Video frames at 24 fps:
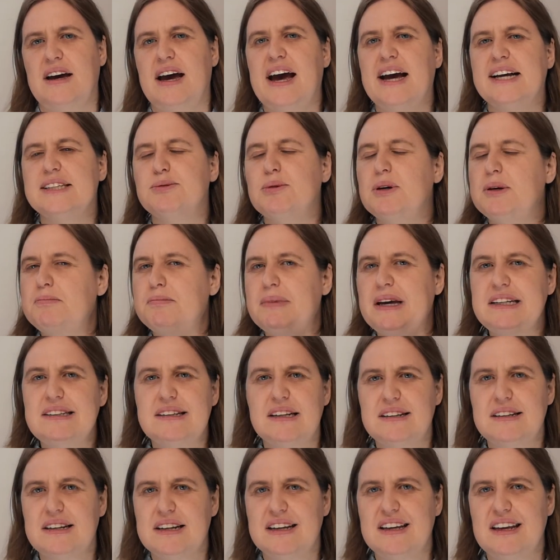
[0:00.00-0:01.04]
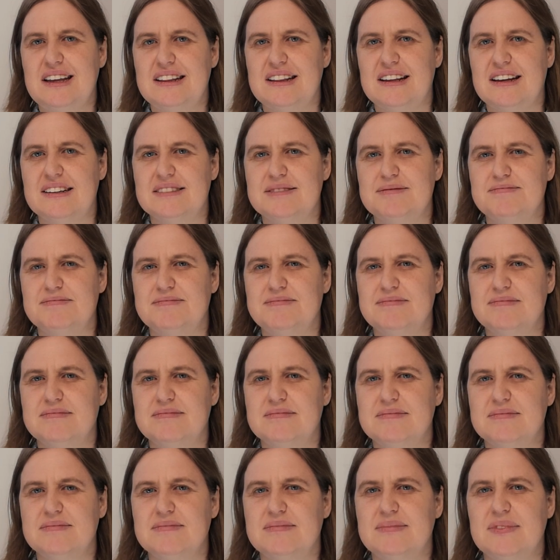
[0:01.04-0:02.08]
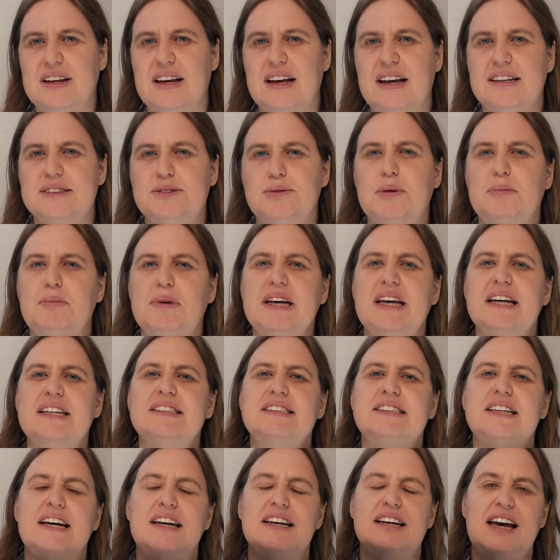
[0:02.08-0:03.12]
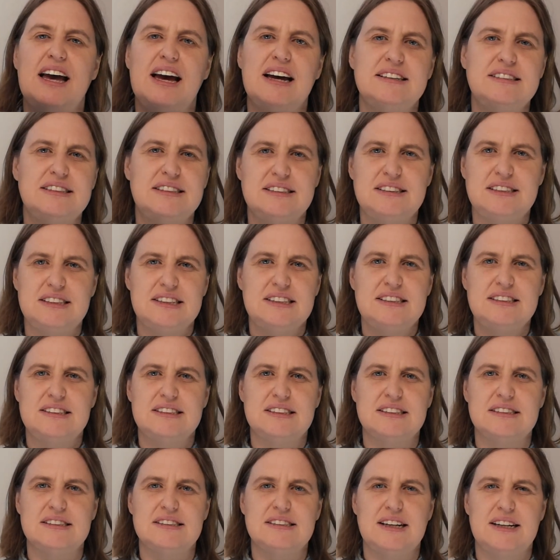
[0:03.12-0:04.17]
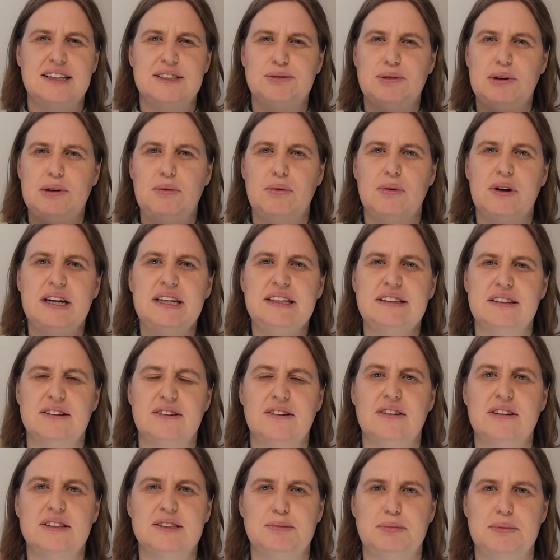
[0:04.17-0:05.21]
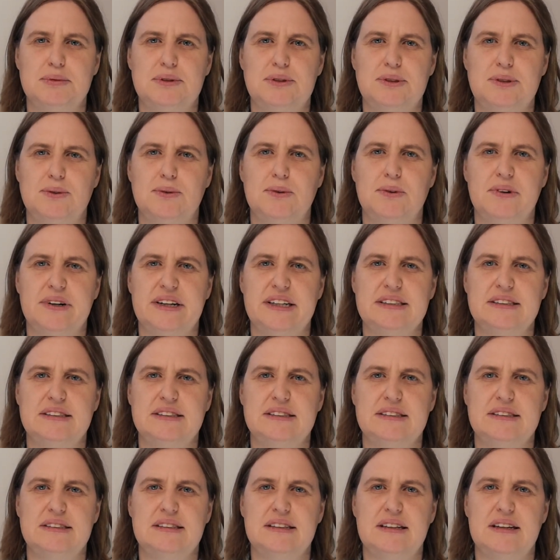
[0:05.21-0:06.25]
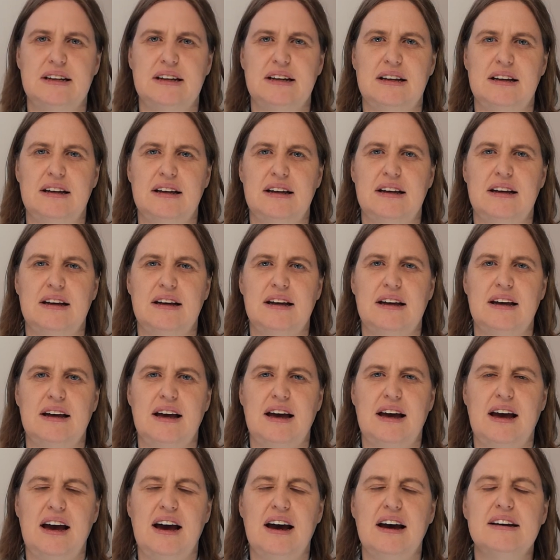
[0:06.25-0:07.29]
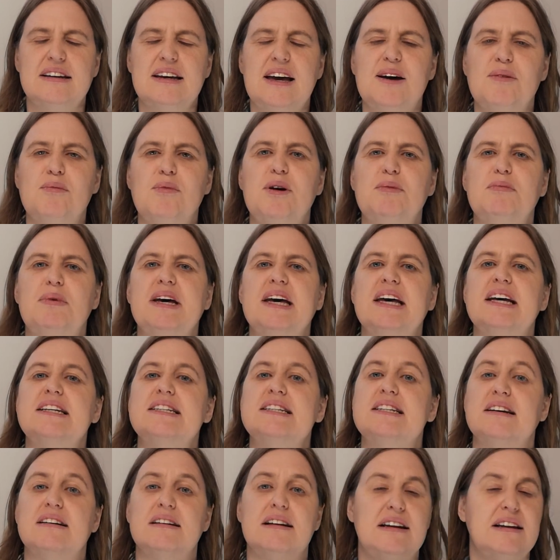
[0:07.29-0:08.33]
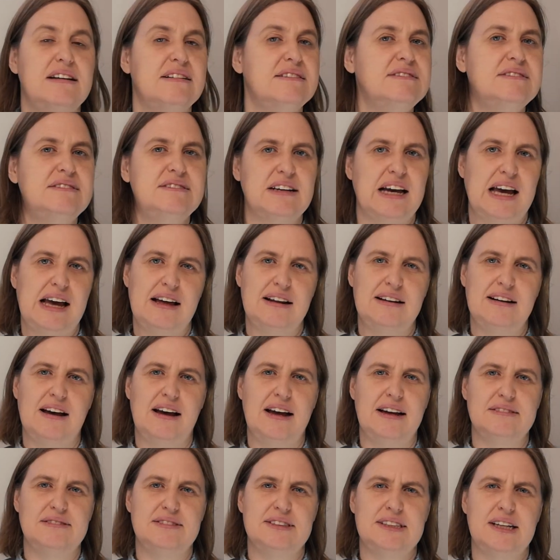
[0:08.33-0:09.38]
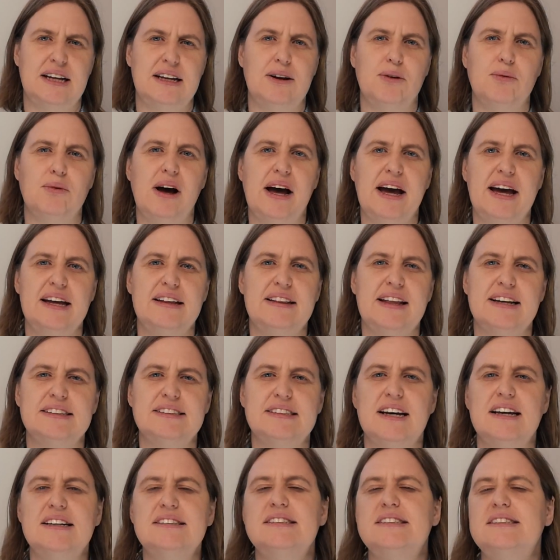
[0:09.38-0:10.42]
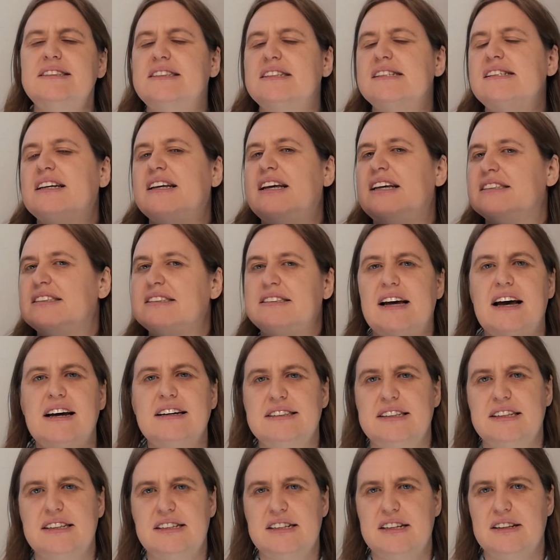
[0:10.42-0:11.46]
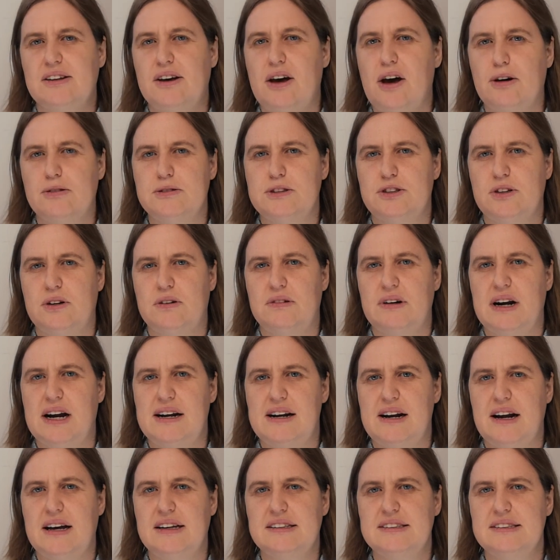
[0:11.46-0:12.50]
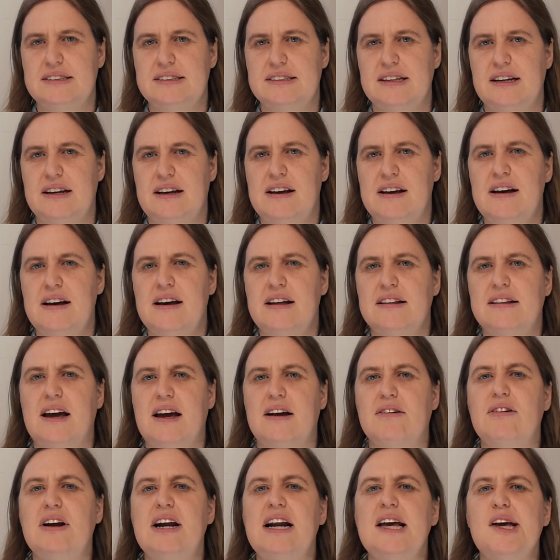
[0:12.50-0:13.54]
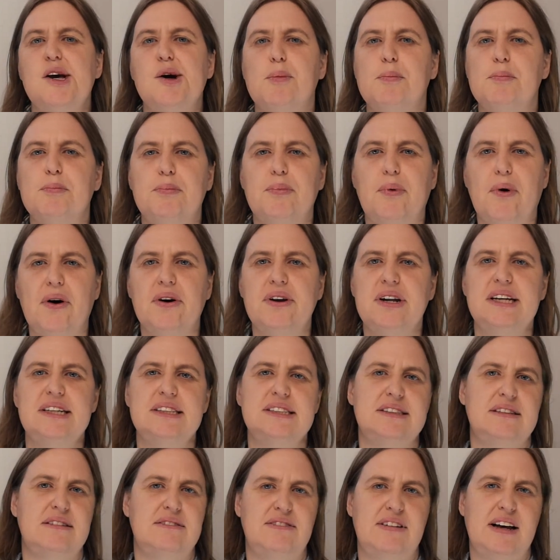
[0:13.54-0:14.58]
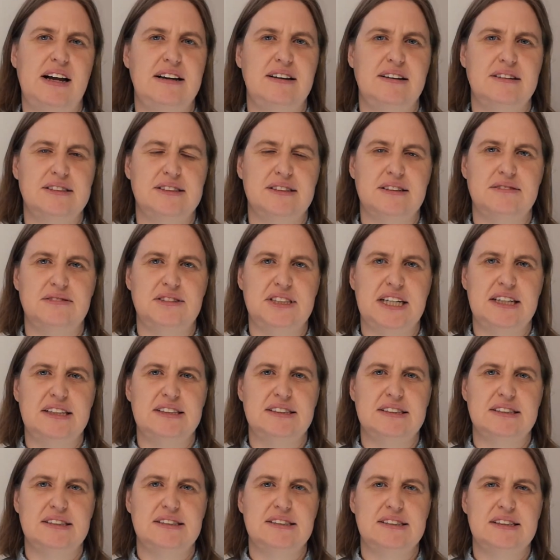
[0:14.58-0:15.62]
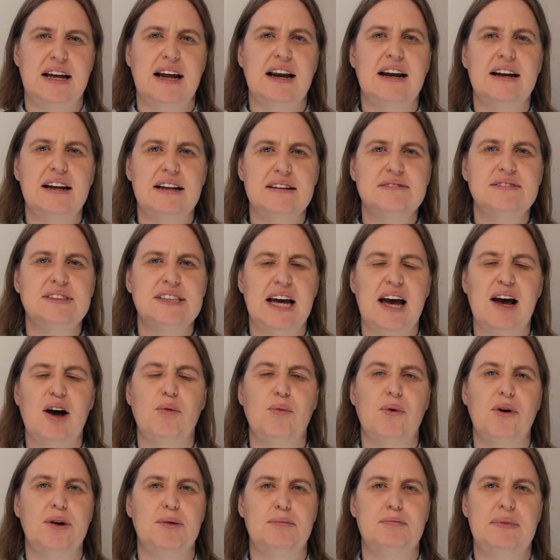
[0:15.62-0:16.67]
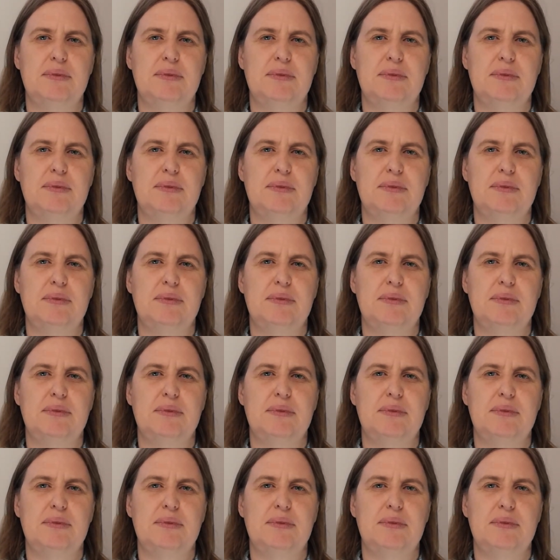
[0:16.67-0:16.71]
As we meet together, as we begin to encounter Jesus, as we read the gospel stories, how can we begin to live our lives in a way that doesn't just get sucked into the culture around us, that really embodies the values of Jesus, that lives out what it